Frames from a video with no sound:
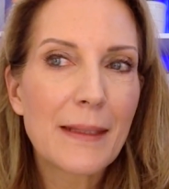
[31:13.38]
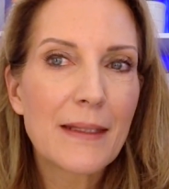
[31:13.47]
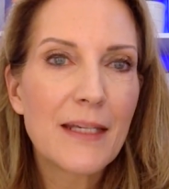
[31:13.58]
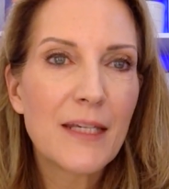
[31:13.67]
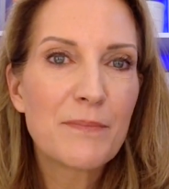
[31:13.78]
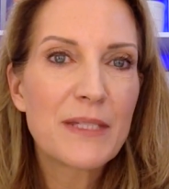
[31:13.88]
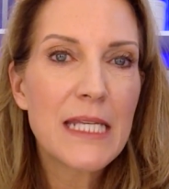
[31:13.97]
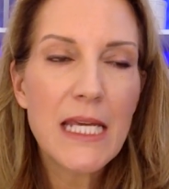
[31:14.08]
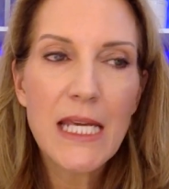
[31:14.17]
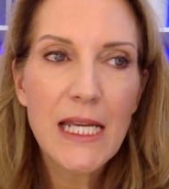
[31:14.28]
keep
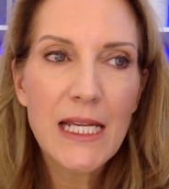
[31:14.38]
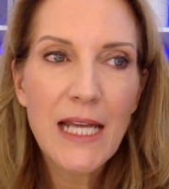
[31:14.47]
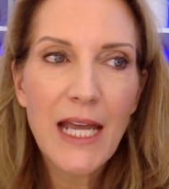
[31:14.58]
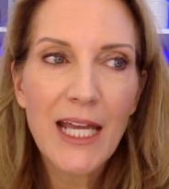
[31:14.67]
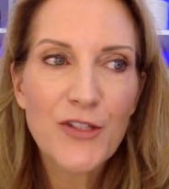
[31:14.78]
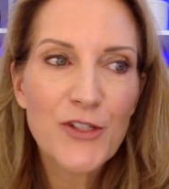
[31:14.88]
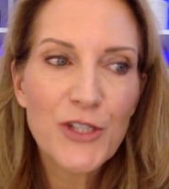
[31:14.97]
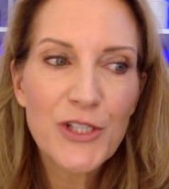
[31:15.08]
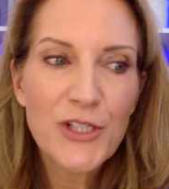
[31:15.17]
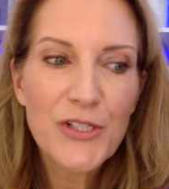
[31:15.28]
seeking
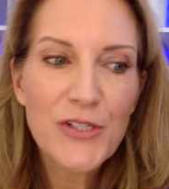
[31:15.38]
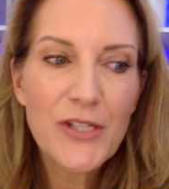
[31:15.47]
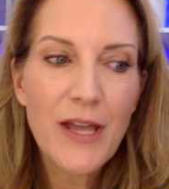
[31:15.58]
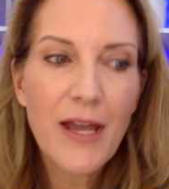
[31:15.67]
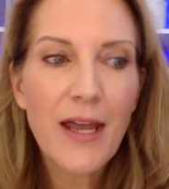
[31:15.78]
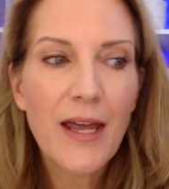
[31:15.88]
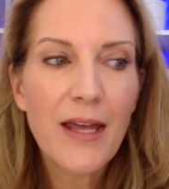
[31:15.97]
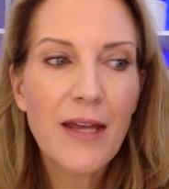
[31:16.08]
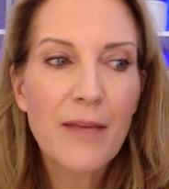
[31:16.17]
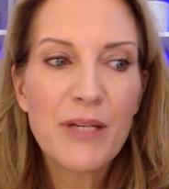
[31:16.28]
answers
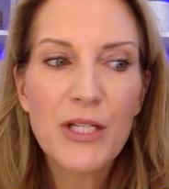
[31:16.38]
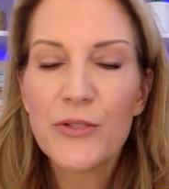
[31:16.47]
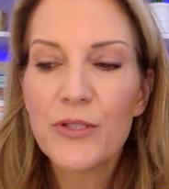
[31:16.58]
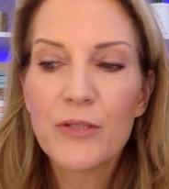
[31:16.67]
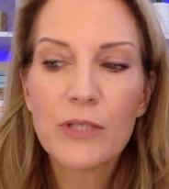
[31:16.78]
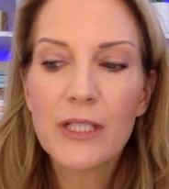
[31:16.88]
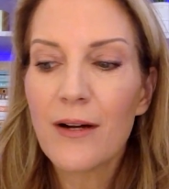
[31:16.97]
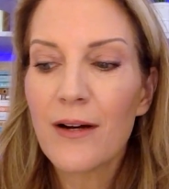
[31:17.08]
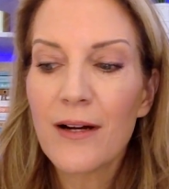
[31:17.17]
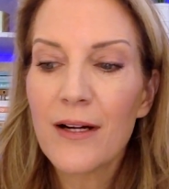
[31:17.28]
and be who you really
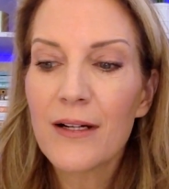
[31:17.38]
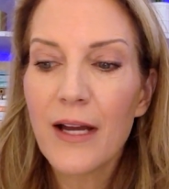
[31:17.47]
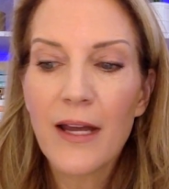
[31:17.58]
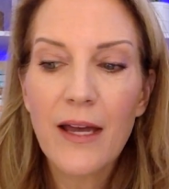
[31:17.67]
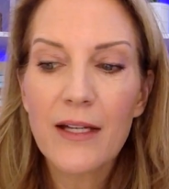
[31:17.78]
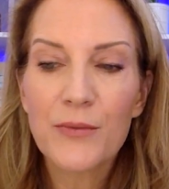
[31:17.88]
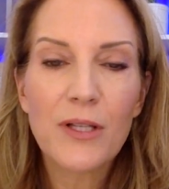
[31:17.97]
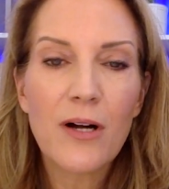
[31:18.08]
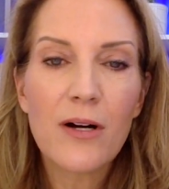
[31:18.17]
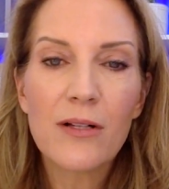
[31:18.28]
are, and it will
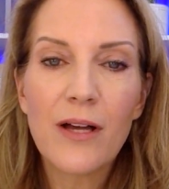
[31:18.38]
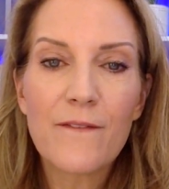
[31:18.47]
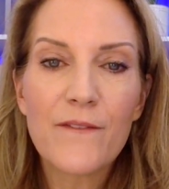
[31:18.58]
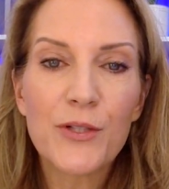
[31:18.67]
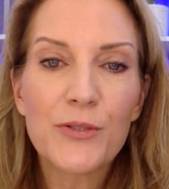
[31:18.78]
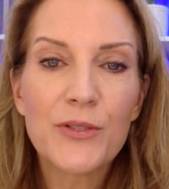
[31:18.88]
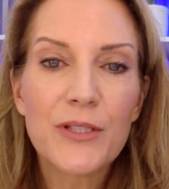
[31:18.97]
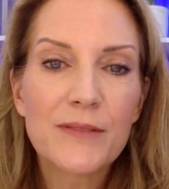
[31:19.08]
all unfold.